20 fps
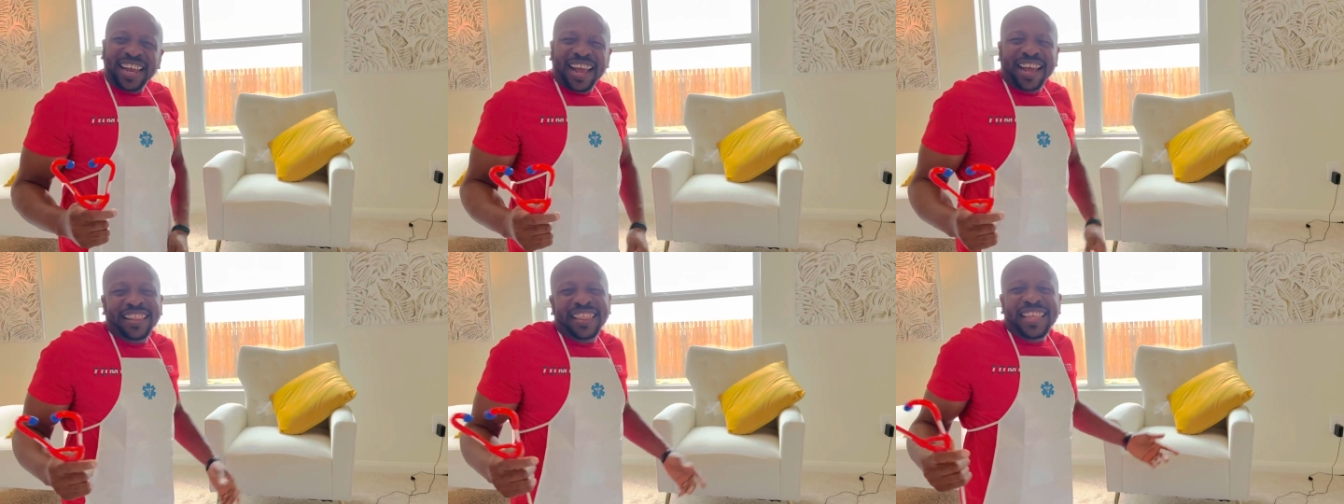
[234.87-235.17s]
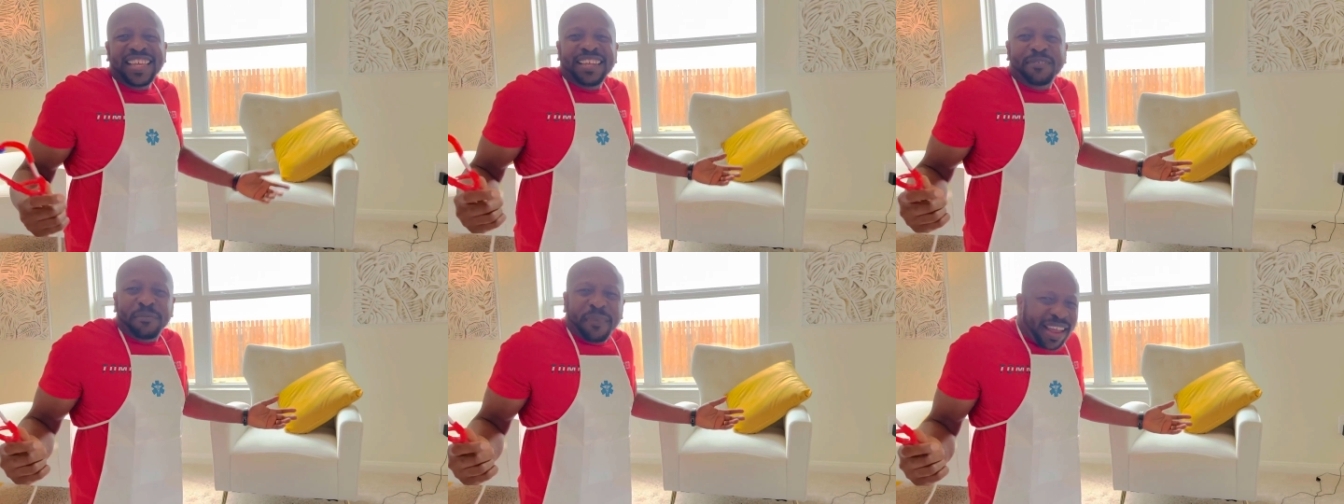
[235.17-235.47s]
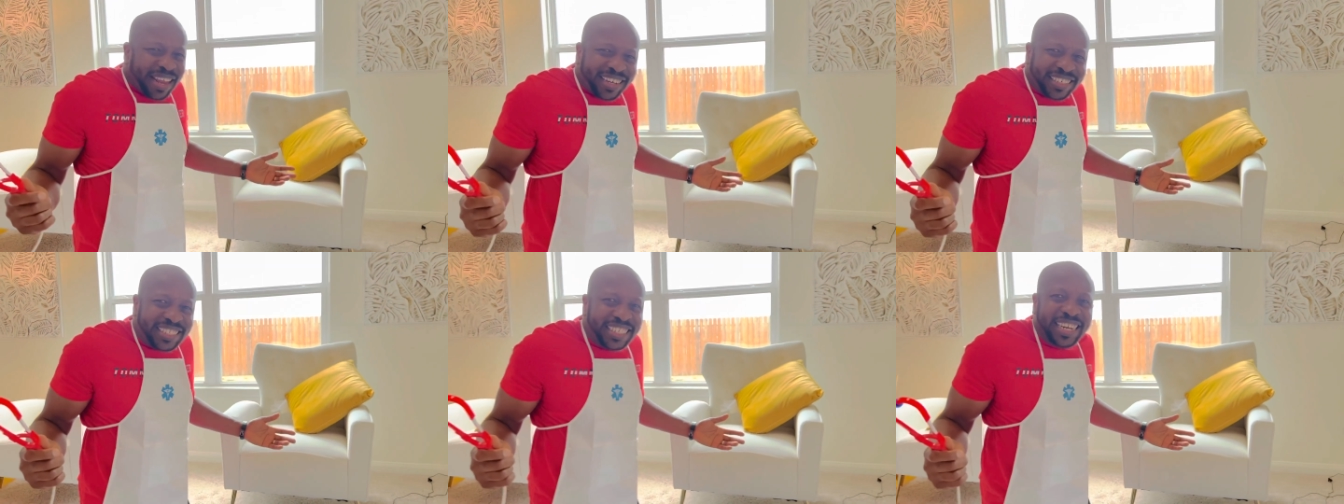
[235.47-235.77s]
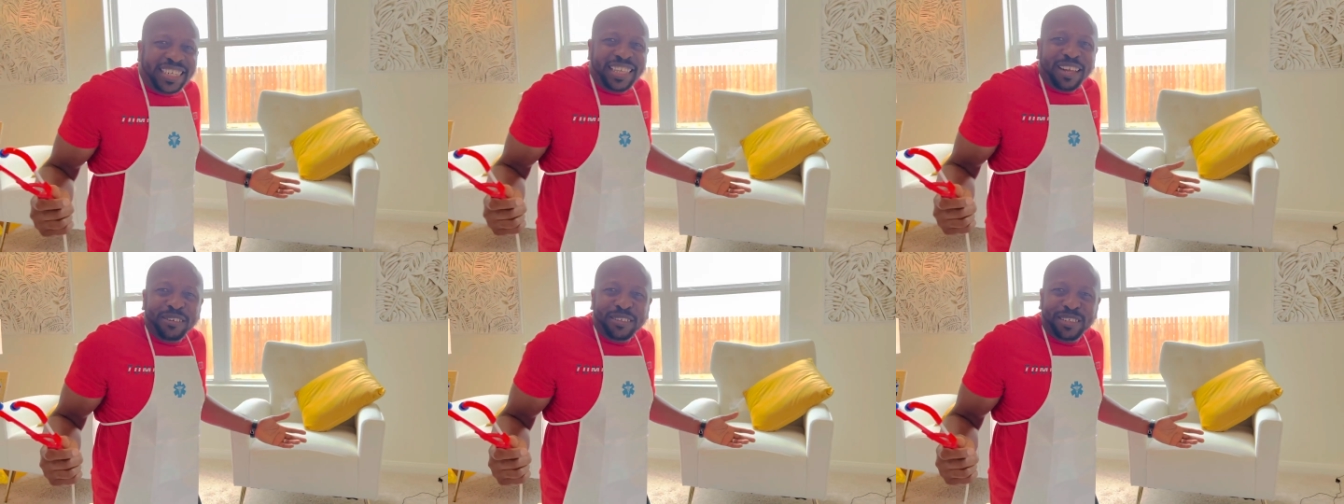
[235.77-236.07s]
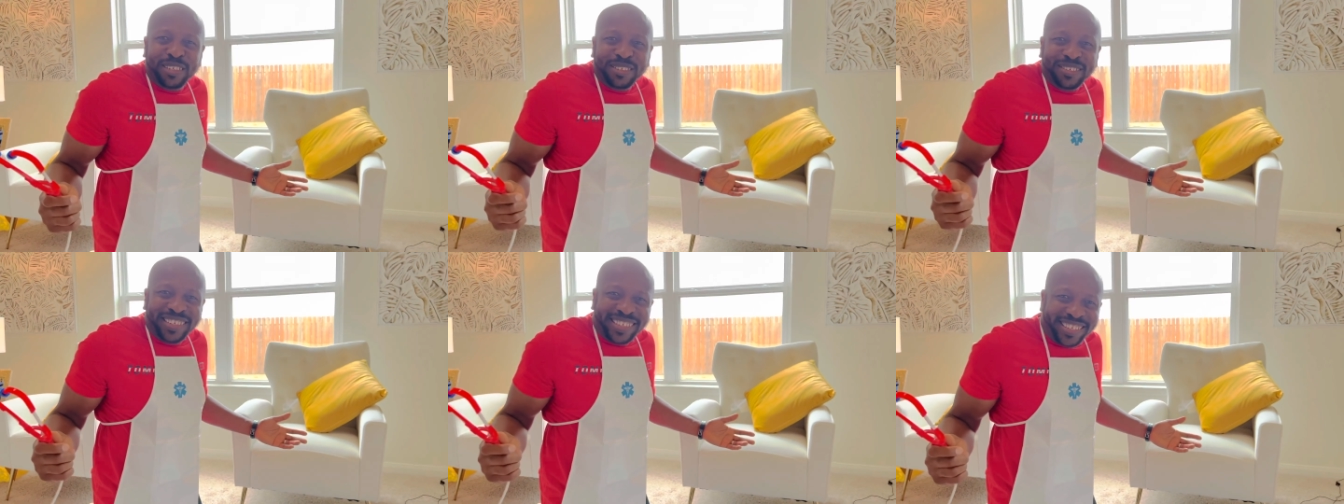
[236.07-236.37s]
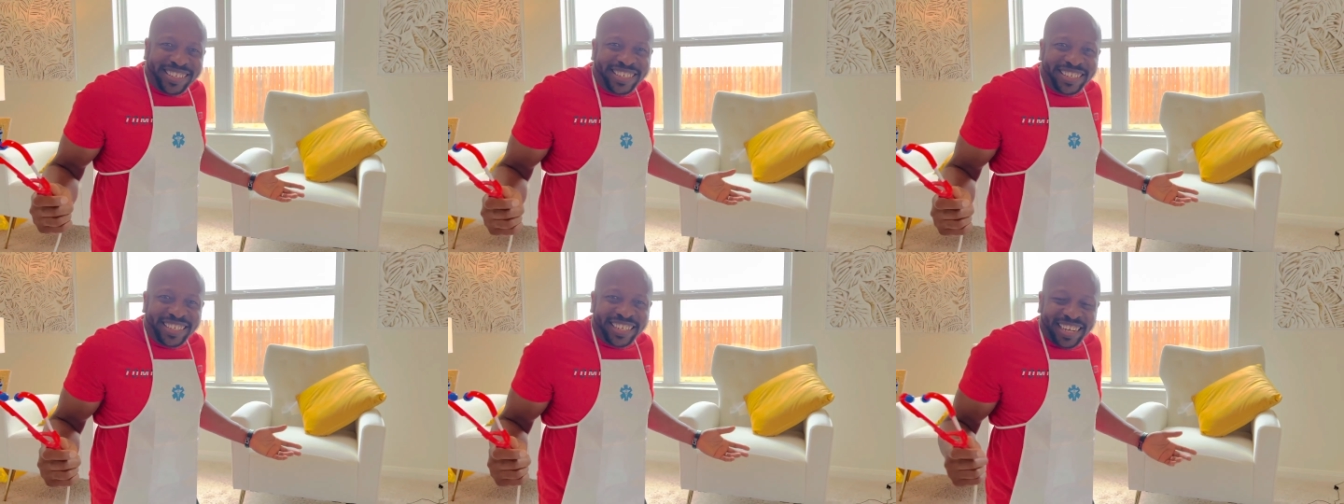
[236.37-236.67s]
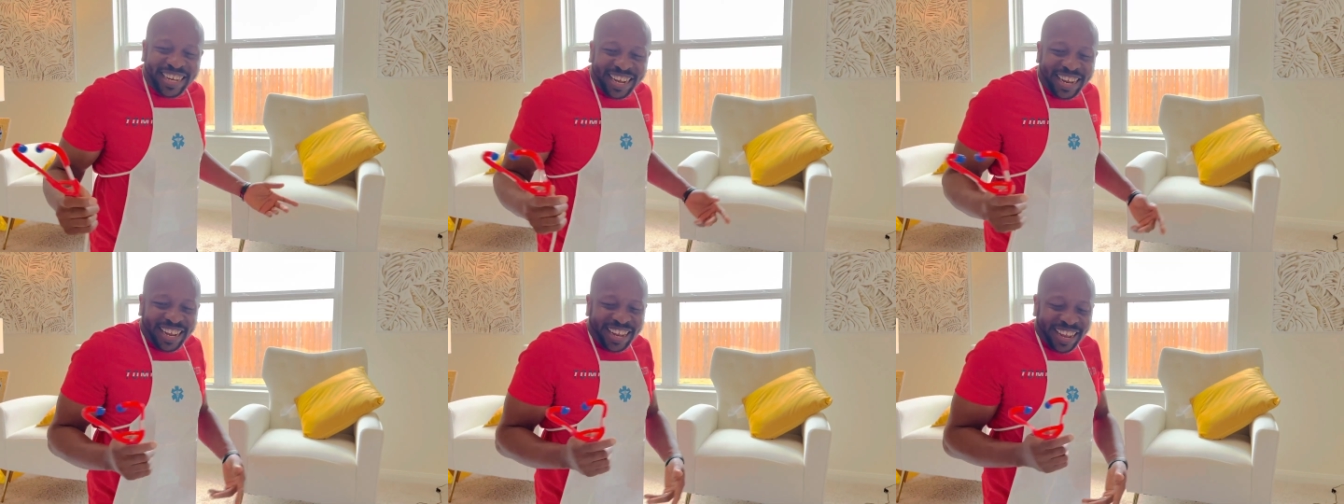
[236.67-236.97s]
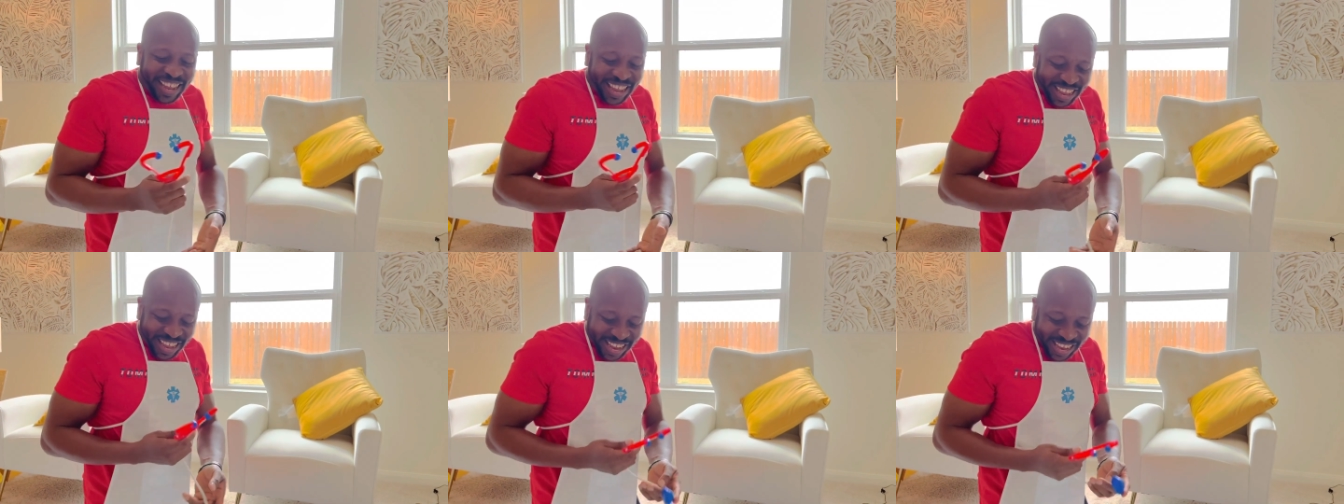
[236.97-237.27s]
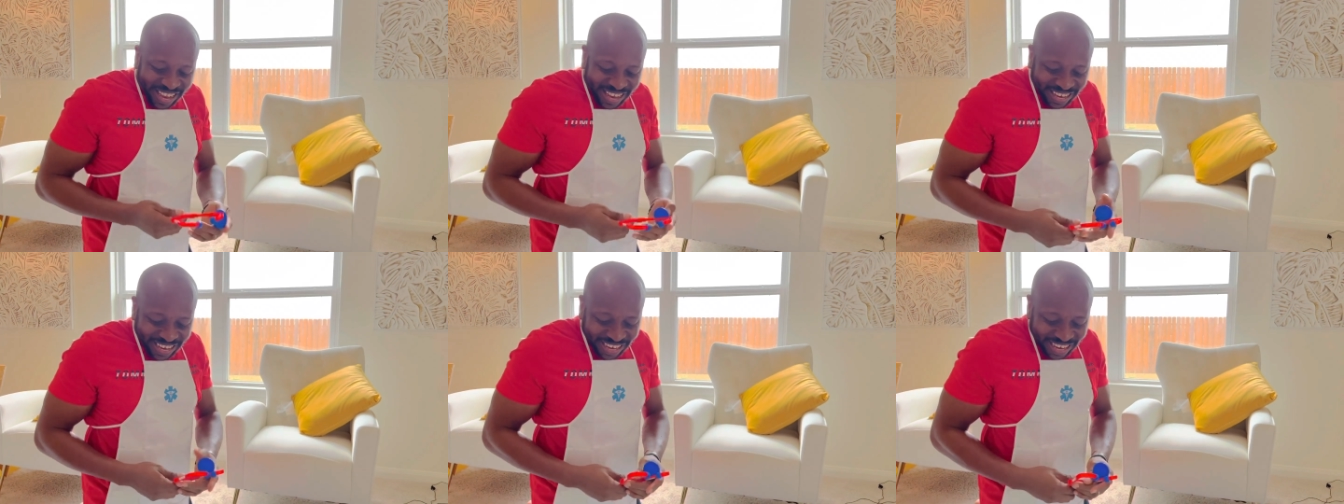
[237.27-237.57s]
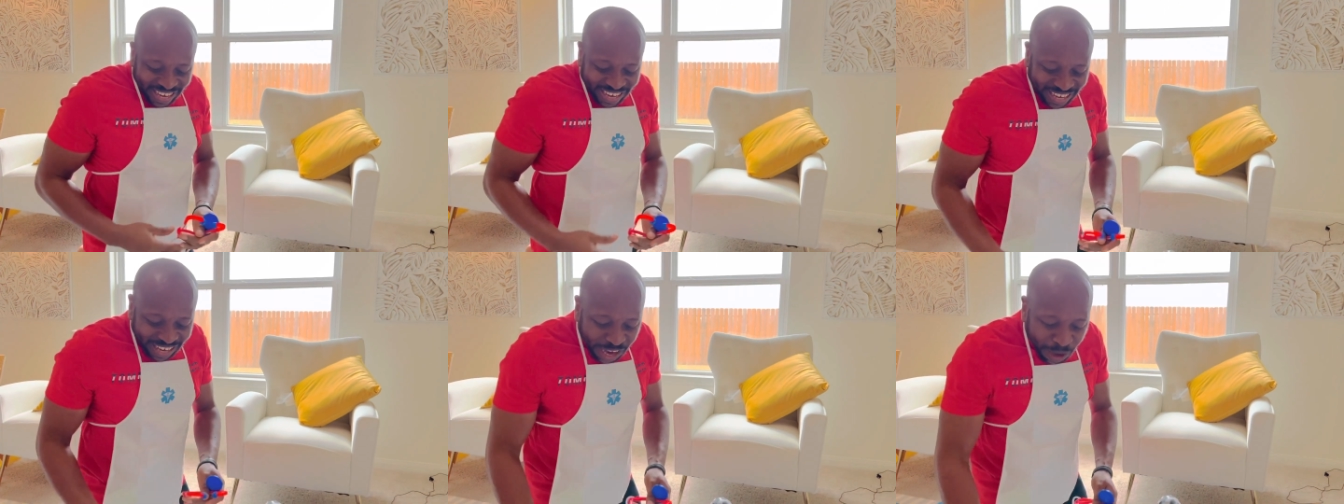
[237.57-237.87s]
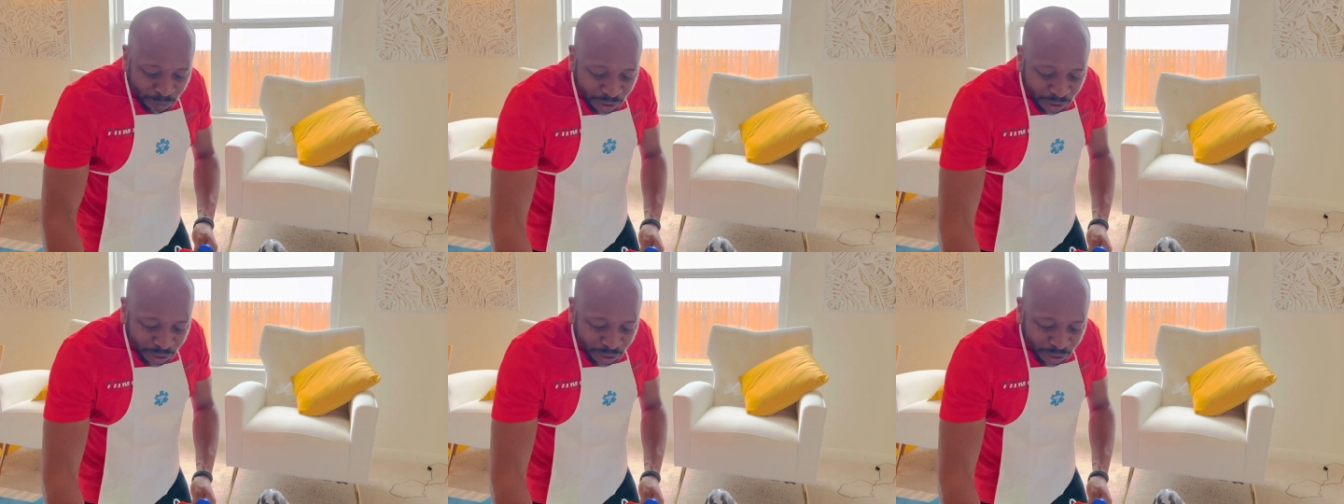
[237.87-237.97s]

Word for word: I think Micah checked out so good. And now I